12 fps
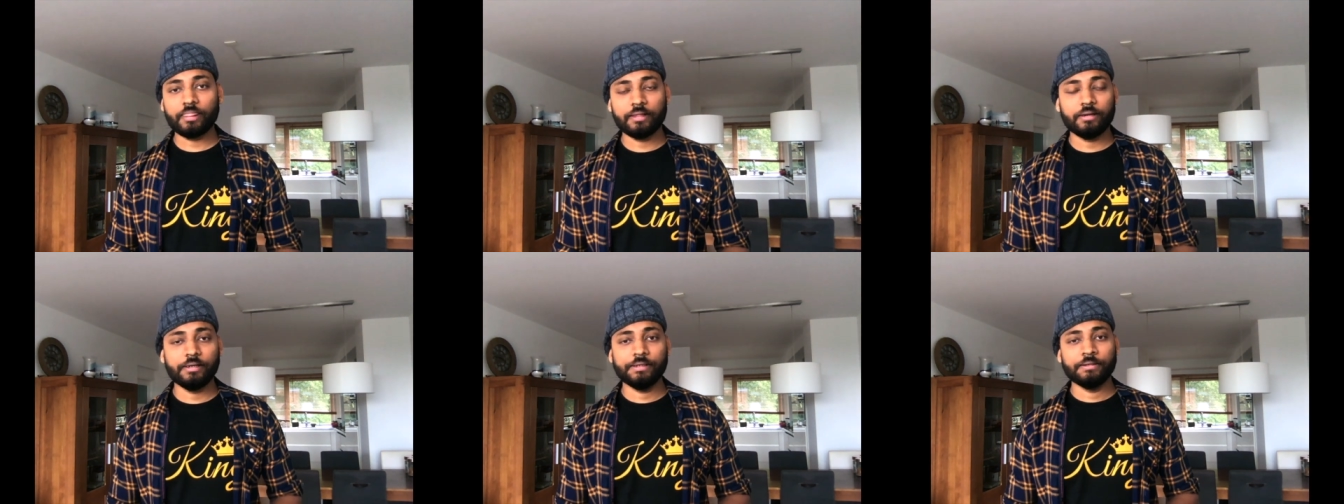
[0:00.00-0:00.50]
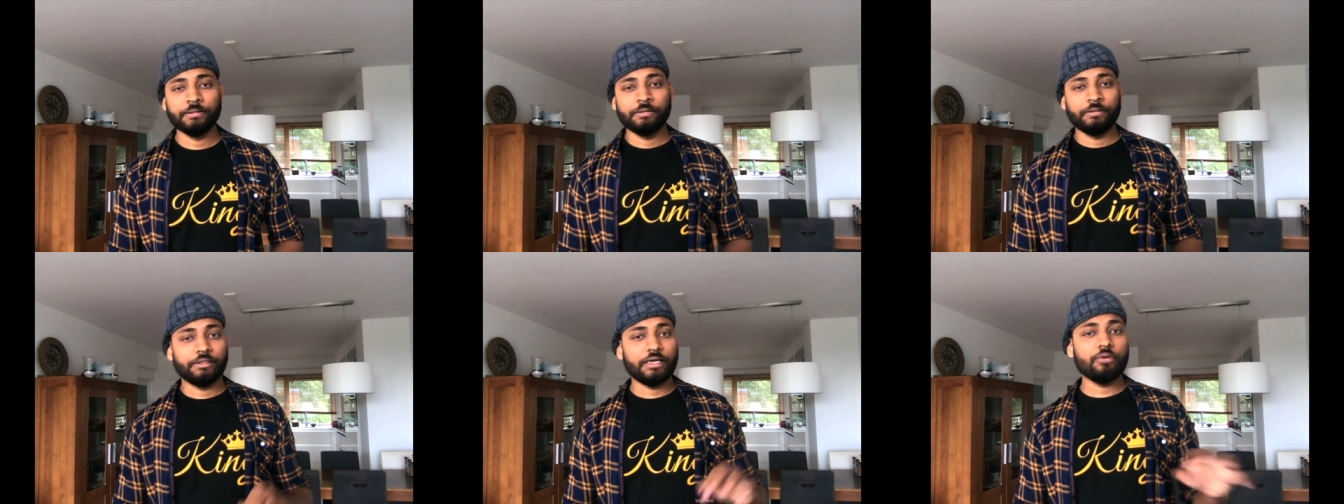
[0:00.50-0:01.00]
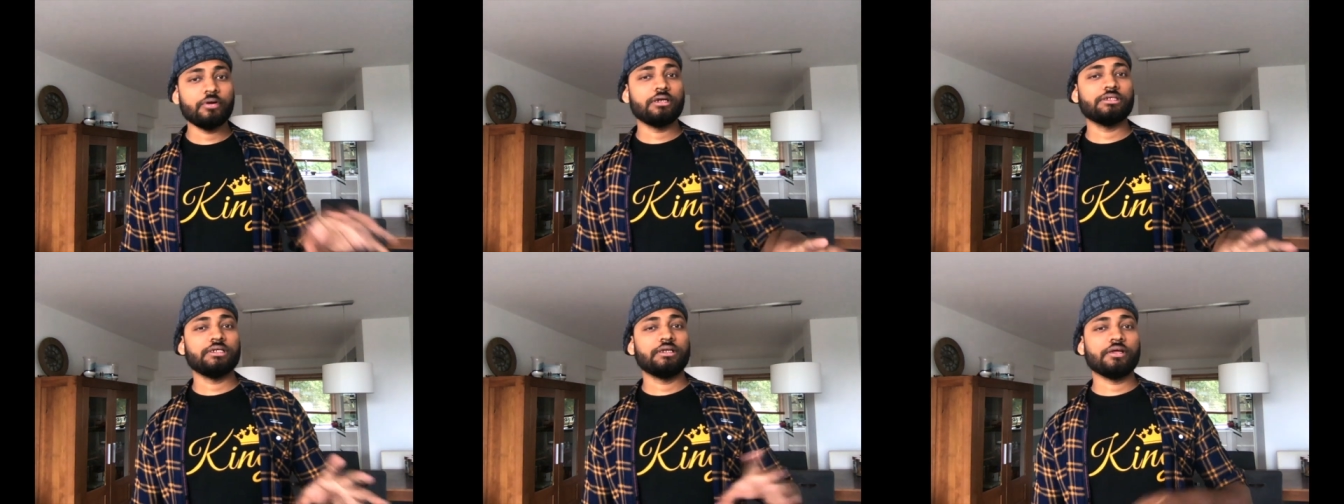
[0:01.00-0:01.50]
Right? Try to
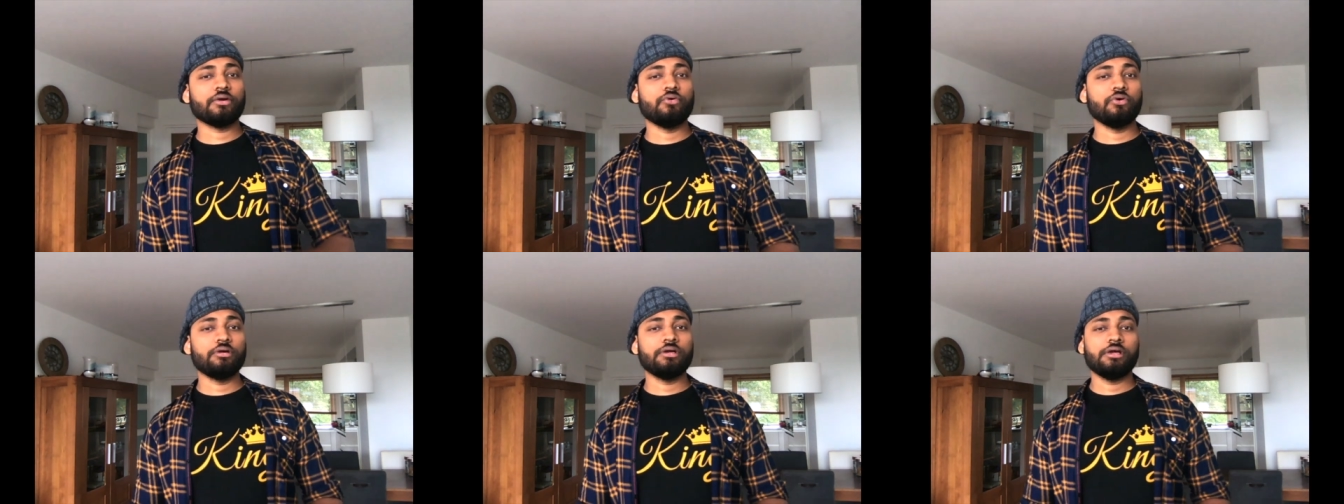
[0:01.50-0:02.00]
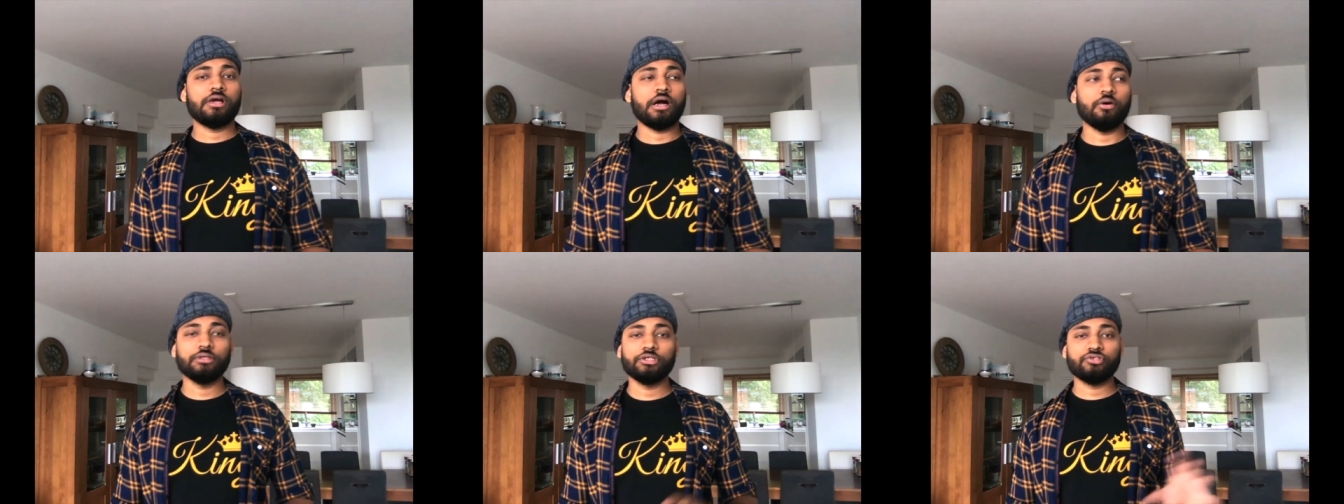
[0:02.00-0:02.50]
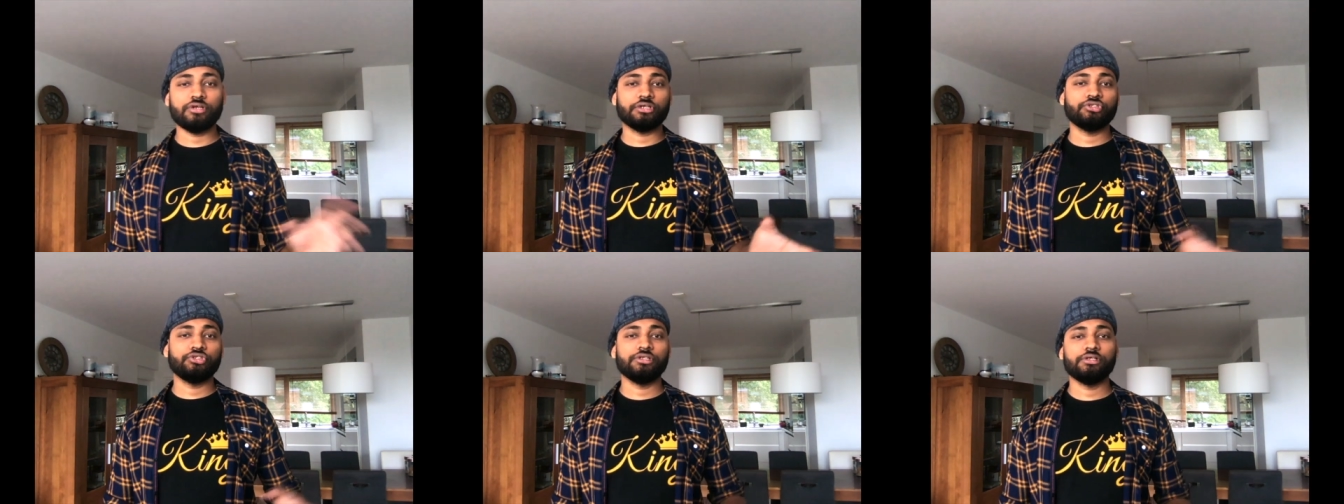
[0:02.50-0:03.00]
understand their code, how they're
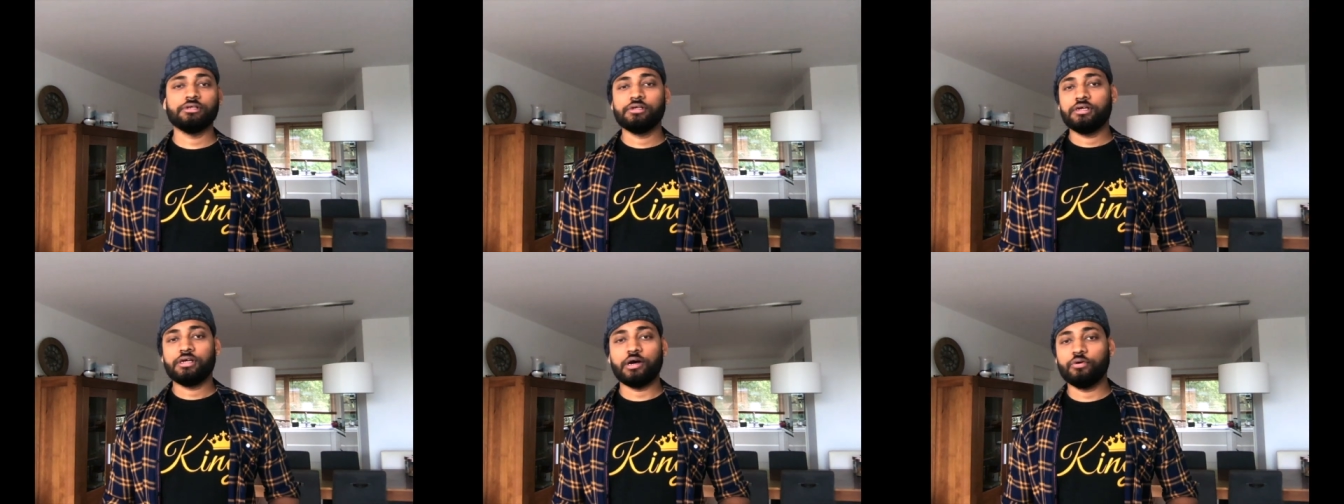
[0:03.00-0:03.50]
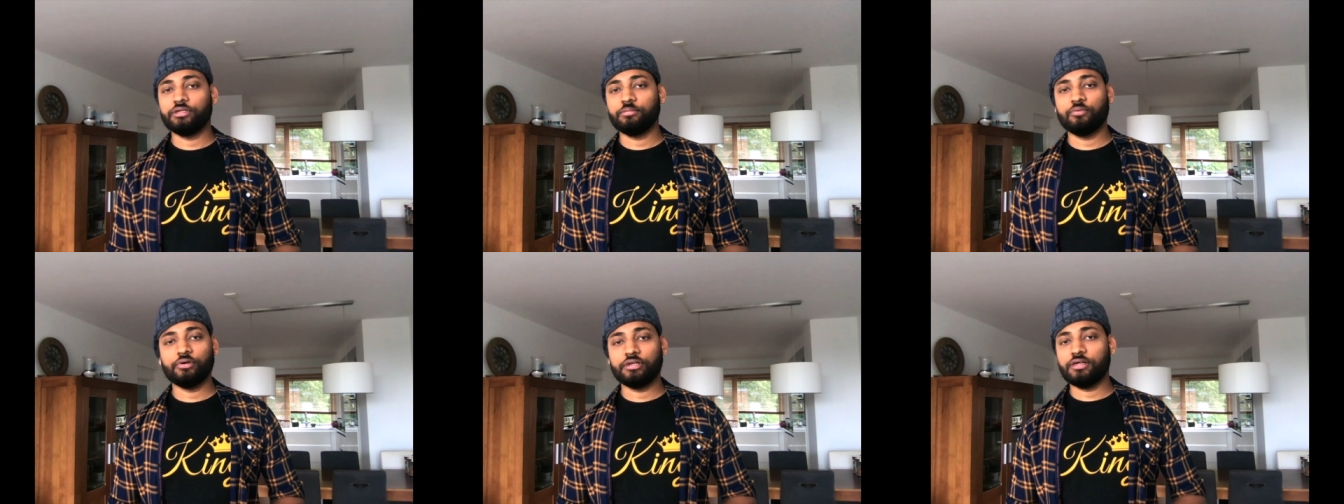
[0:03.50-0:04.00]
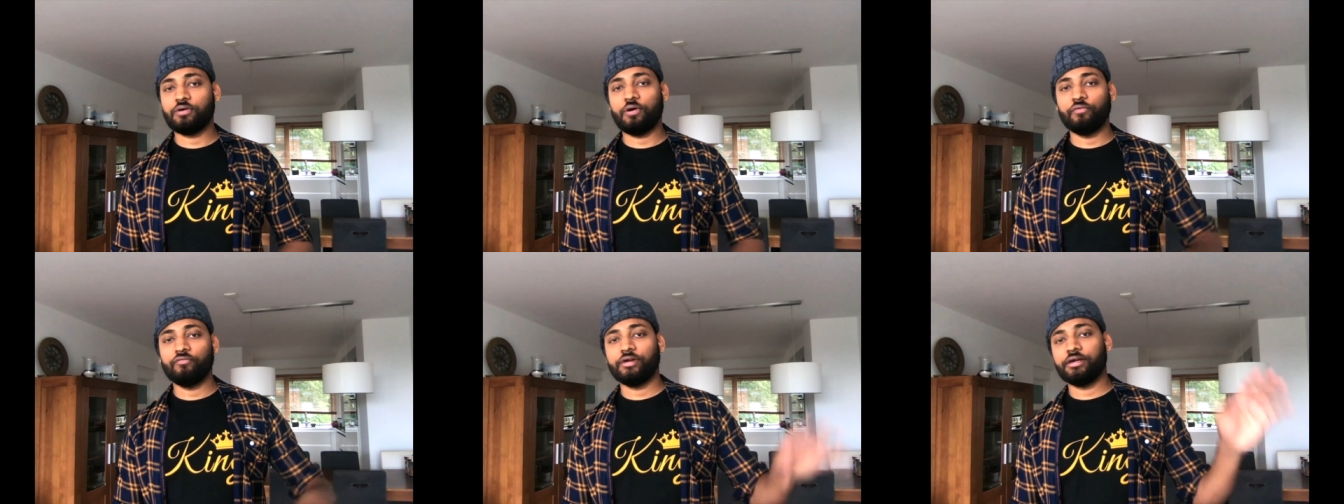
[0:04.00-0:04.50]
structured, how they put the
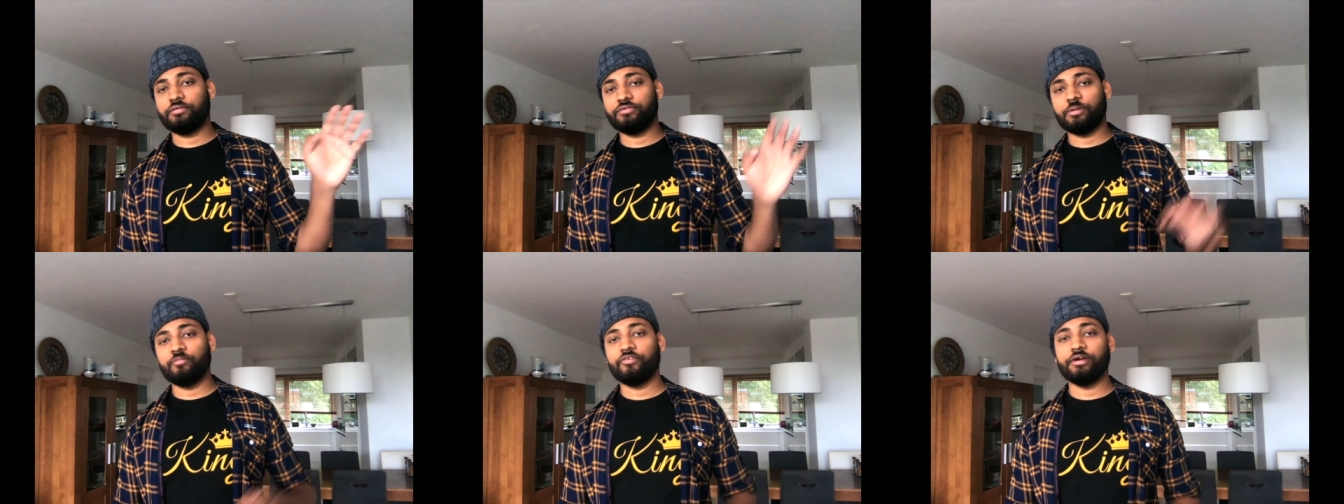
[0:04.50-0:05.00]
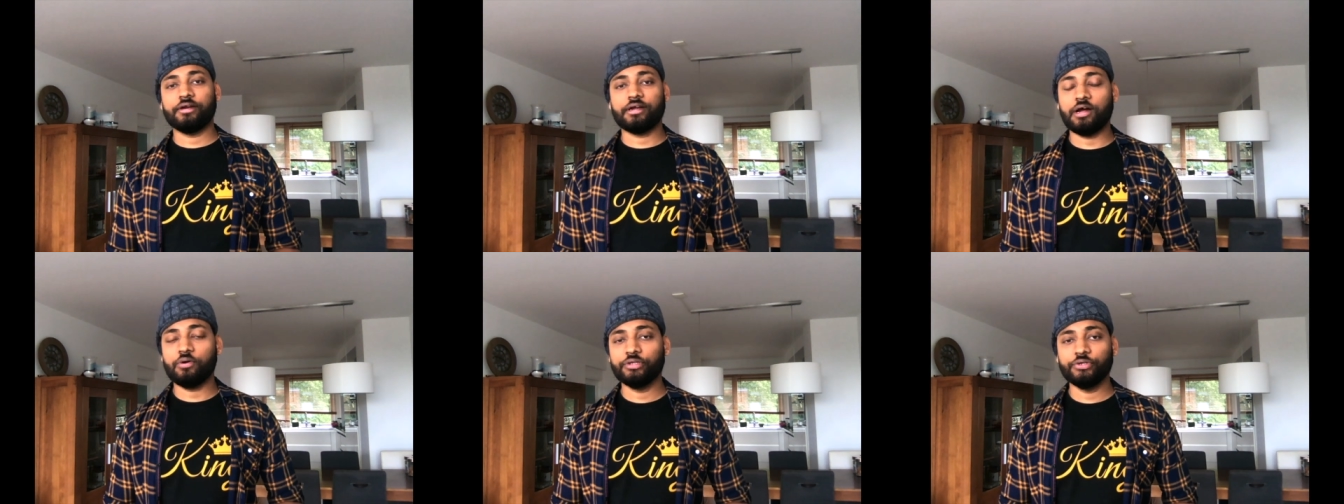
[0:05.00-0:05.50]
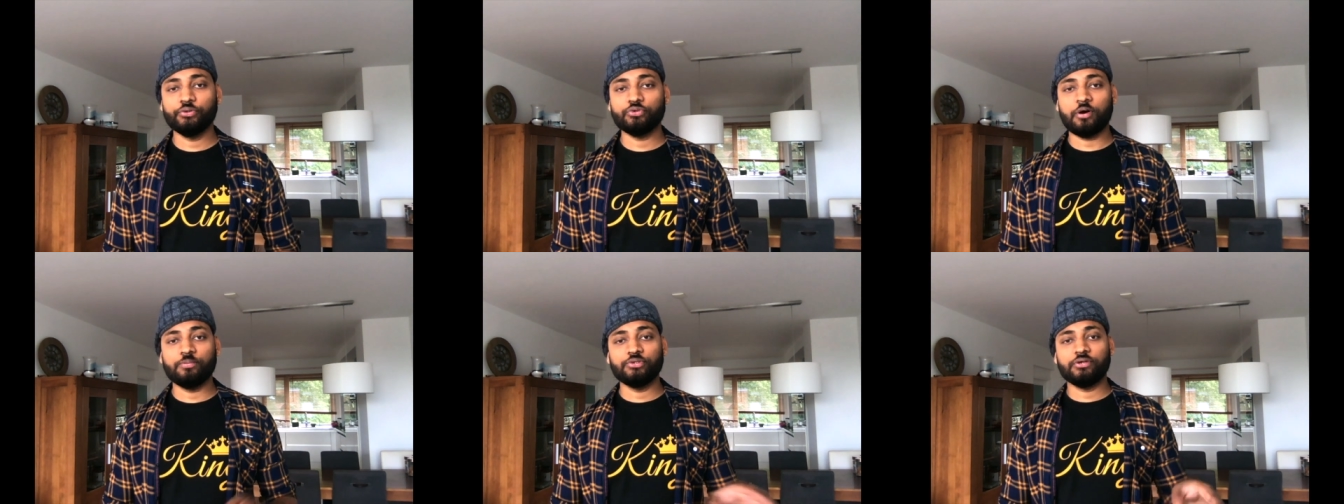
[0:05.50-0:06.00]
config somewhere, how they use
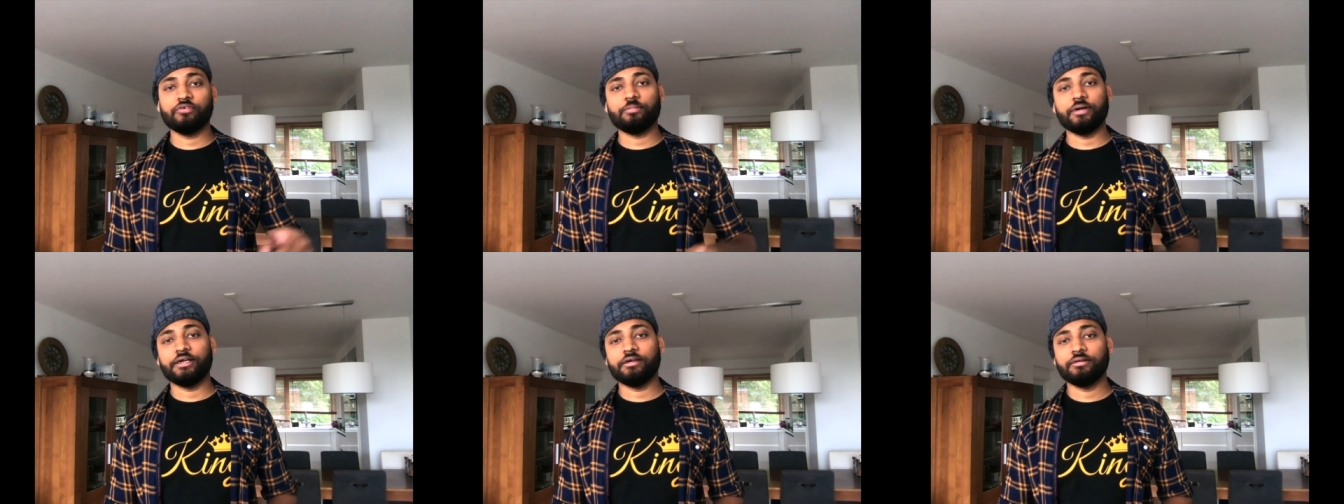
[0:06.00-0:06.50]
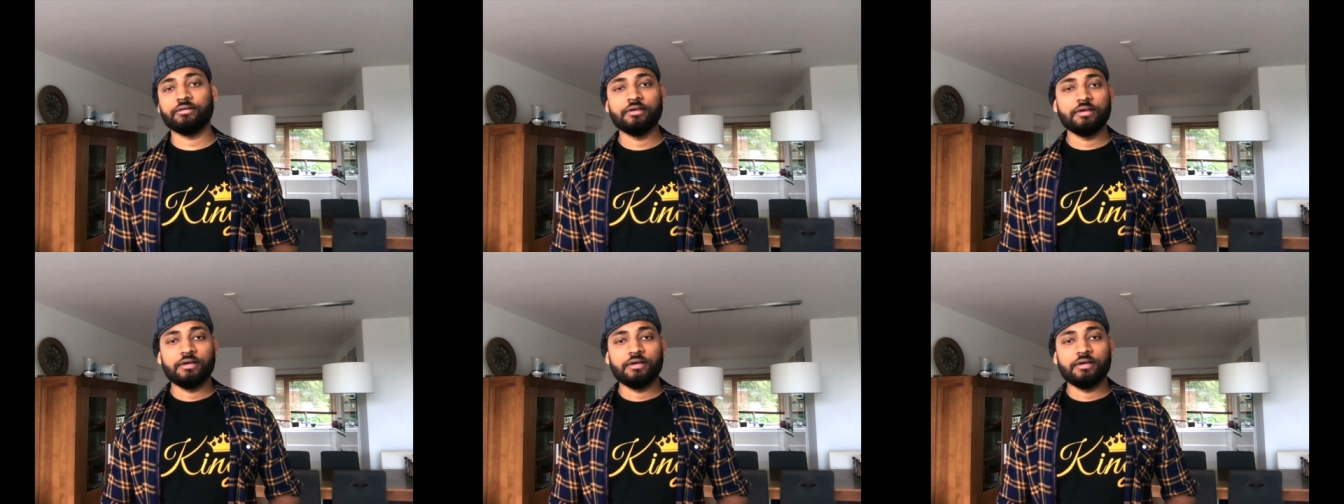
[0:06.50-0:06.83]
observer pattern,